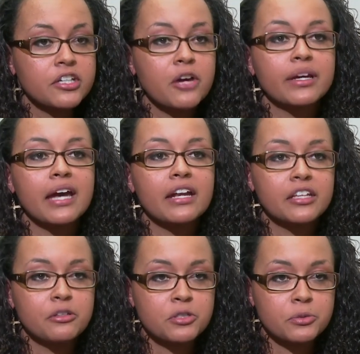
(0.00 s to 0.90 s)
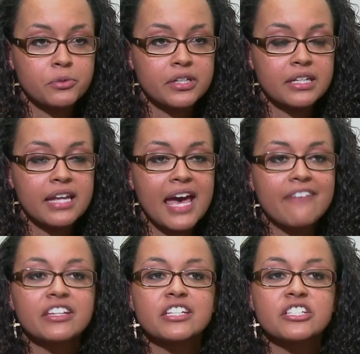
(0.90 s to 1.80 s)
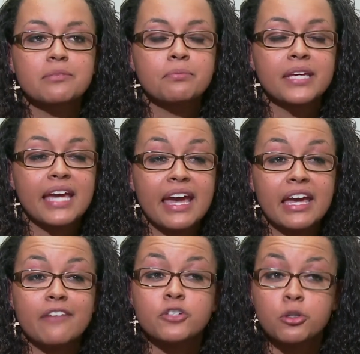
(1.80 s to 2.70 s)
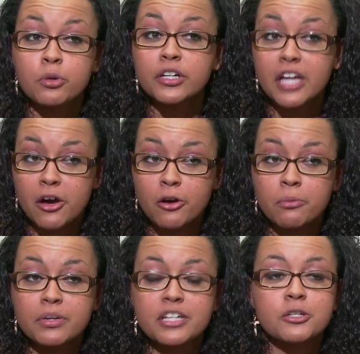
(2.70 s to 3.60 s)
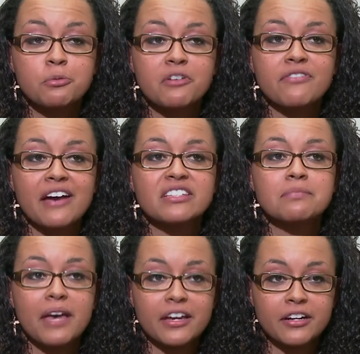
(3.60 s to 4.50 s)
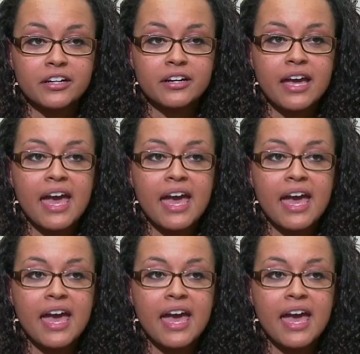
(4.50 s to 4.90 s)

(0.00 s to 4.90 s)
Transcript: knowing how to use one, having a GPA of 2.0 but a 2.5 is better,